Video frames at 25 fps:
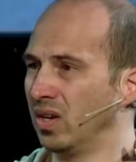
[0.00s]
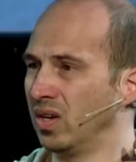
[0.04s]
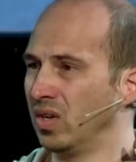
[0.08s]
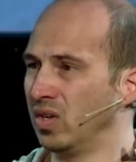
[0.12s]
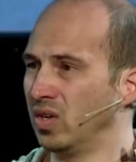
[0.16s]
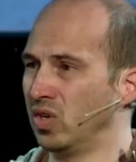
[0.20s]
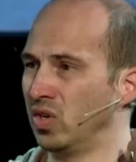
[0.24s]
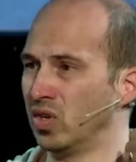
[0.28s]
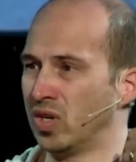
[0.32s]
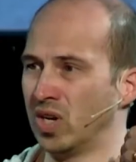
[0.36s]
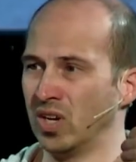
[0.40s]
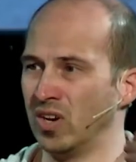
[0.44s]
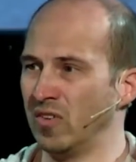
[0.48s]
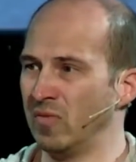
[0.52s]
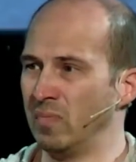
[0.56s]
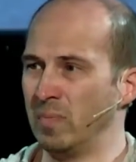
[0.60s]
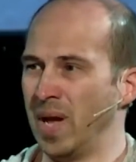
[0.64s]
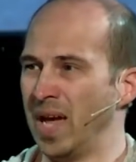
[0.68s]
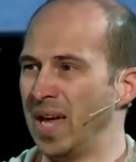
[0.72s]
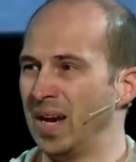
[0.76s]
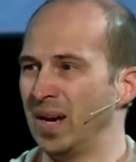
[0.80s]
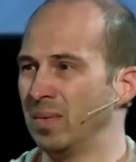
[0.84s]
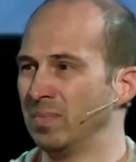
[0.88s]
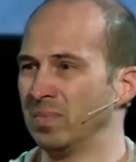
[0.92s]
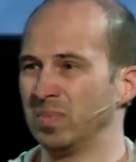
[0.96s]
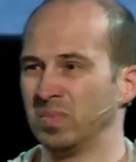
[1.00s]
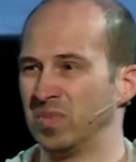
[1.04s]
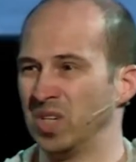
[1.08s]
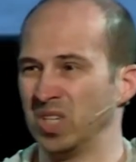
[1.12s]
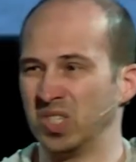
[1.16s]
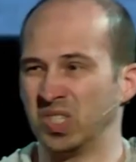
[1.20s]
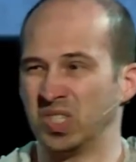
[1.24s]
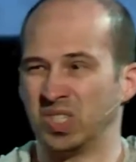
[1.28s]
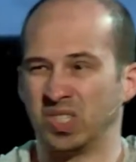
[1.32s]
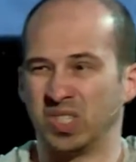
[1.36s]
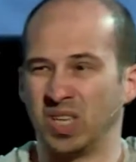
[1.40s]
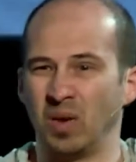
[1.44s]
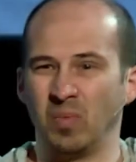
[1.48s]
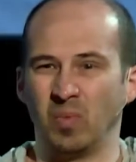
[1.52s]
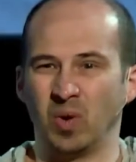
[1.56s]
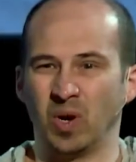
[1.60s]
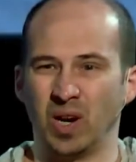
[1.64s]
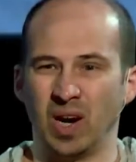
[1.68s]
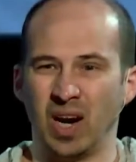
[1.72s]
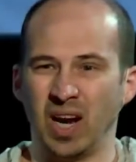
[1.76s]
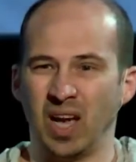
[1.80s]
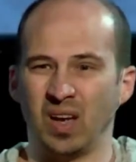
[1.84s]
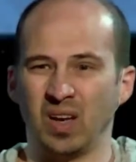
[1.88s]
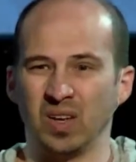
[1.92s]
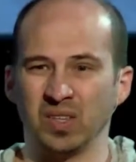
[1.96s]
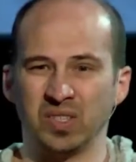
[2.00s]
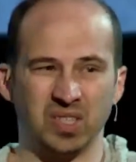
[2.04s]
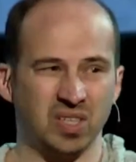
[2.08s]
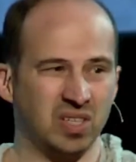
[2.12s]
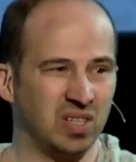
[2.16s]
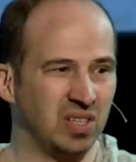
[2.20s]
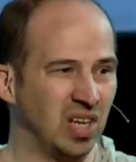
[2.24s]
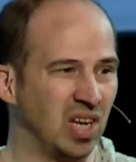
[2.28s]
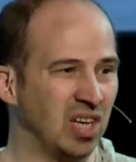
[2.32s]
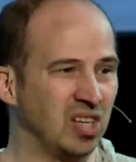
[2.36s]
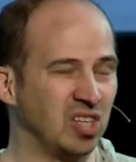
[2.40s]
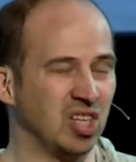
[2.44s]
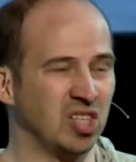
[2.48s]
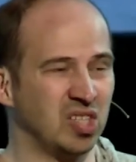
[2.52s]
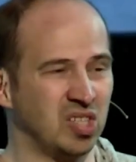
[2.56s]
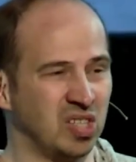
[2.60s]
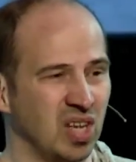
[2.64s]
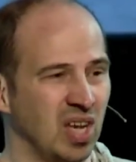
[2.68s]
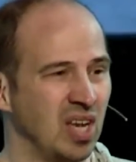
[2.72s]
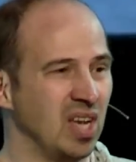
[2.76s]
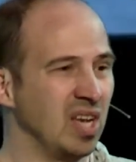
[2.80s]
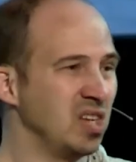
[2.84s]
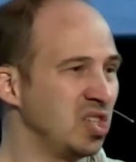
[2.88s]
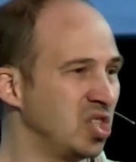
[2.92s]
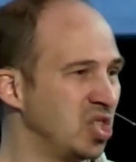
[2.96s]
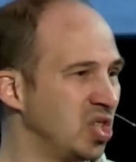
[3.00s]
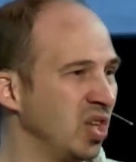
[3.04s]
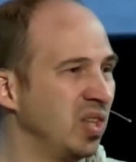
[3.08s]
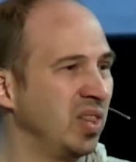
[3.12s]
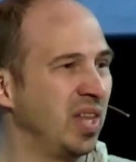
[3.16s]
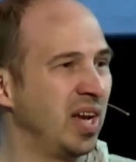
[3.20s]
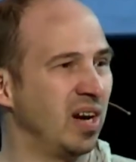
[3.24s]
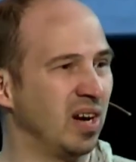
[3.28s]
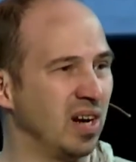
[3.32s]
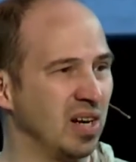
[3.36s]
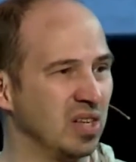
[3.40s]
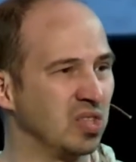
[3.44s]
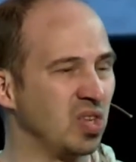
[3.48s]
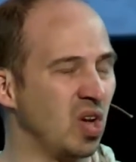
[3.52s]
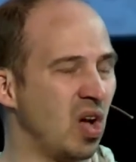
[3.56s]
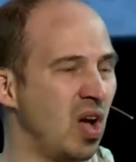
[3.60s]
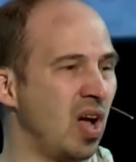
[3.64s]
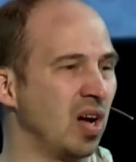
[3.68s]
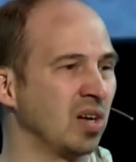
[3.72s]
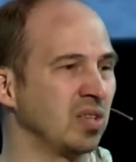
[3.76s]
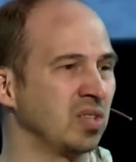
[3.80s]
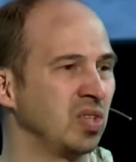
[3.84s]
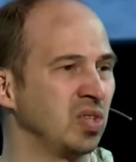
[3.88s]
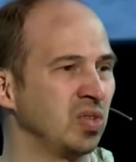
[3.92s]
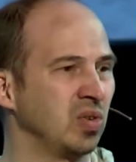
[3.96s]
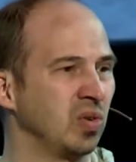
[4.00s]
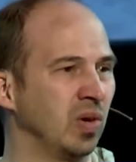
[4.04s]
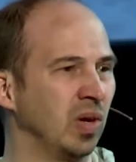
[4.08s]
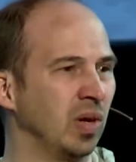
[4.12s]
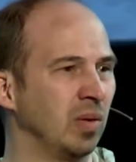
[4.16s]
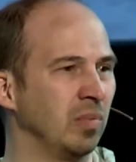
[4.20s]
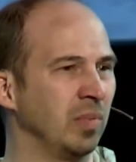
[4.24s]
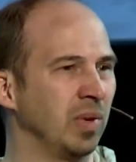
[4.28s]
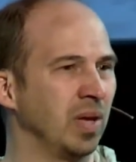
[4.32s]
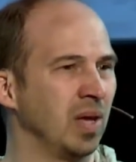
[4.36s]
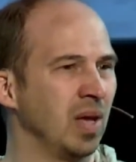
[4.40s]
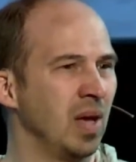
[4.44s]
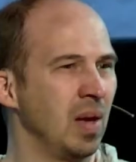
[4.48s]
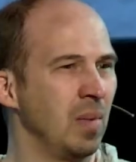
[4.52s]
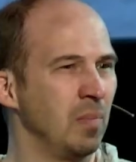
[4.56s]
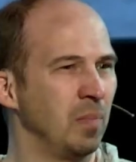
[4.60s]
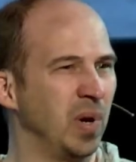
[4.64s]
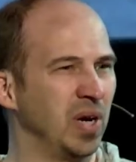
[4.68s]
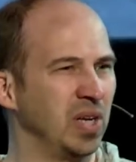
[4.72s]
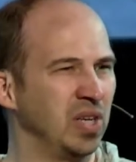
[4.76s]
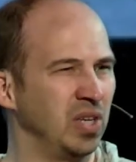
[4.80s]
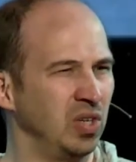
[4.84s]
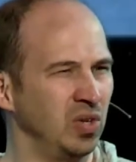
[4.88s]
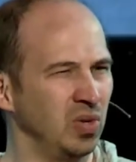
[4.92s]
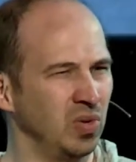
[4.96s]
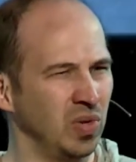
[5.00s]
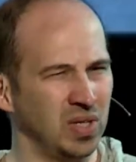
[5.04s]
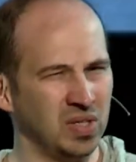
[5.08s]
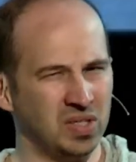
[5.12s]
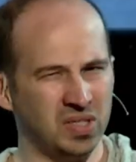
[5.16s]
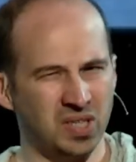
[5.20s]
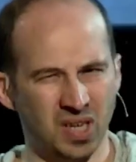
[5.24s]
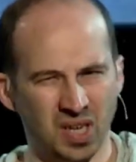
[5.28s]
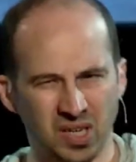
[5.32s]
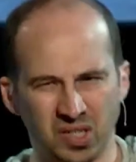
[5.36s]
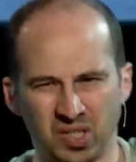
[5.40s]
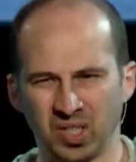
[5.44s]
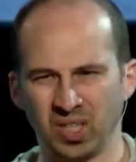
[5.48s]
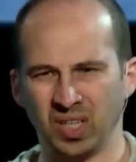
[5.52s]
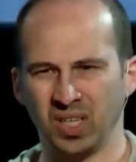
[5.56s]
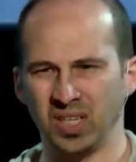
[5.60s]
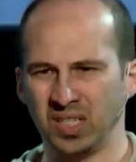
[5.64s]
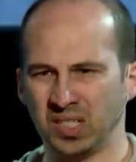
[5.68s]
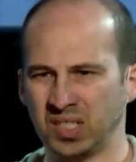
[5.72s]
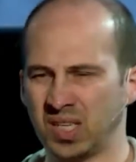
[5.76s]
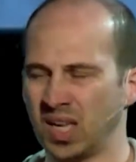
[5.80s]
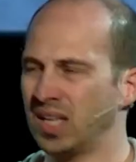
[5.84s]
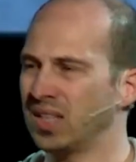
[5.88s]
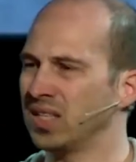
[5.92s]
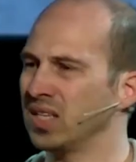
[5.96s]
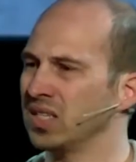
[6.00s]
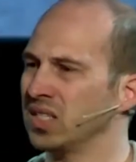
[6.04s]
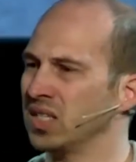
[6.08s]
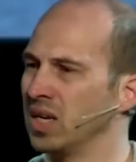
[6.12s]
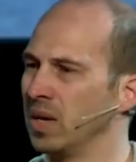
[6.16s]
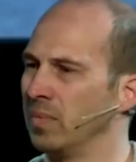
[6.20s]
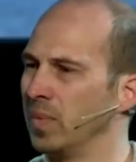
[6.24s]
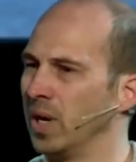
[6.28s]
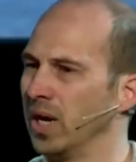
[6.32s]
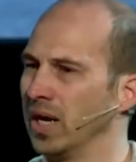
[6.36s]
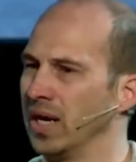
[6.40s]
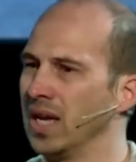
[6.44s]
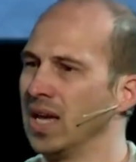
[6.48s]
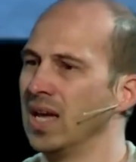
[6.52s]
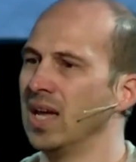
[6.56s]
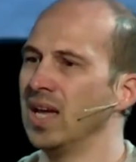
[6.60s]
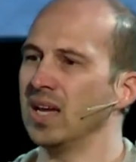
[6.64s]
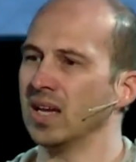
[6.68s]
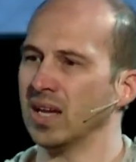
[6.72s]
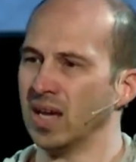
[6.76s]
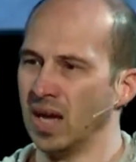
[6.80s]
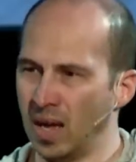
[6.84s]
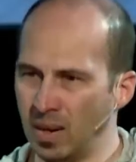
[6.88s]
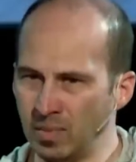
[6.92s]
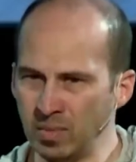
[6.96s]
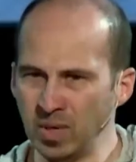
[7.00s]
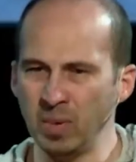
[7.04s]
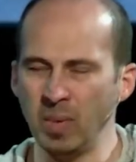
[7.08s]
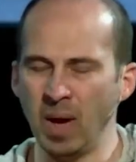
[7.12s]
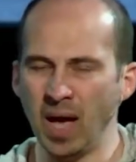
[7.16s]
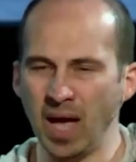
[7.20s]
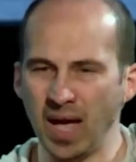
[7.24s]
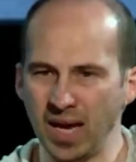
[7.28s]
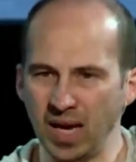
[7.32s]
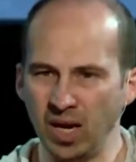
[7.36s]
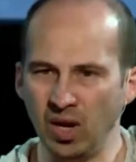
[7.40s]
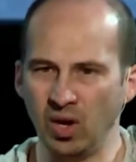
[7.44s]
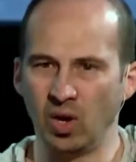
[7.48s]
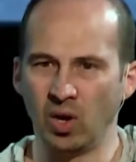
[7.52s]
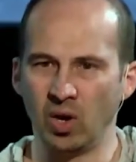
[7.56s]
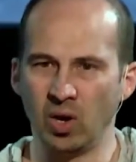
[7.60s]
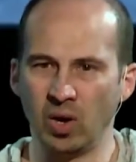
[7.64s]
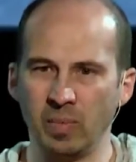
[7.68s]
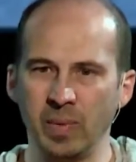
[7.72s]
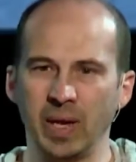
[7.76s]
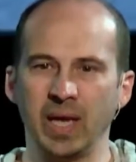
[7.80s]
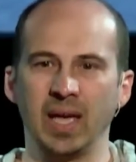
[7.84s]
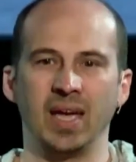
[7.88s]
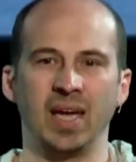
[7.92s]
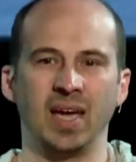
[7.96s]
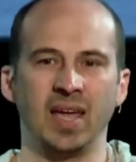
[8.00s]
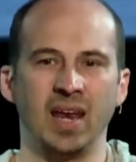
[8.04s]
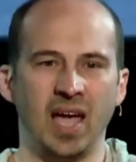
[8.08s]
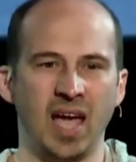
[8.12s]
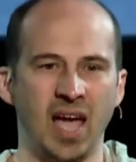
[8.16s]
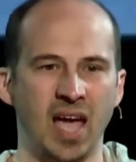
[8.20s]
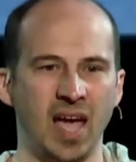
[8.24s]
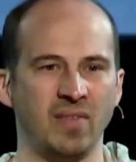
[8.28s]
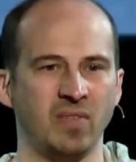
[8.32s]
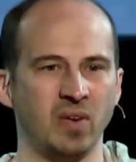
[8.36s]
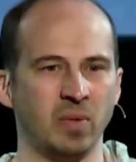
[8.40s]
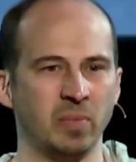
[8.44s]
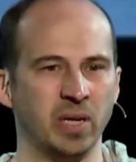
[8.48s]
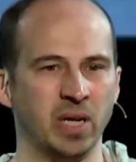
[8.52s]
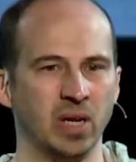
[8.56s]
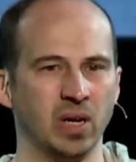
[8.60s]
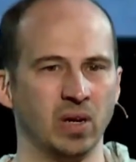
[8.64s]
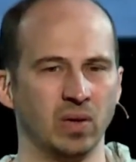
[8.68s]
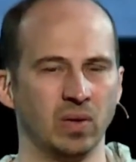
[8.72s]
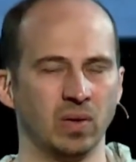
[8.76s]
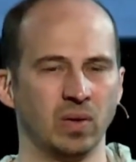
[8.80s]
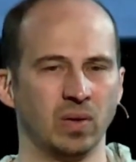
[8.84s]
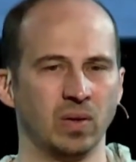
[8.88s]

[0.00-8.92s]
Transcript: You could have met them just somewhere else and just stood there and talked to them. But you intentionally said to somebody, come to my home and have a meal.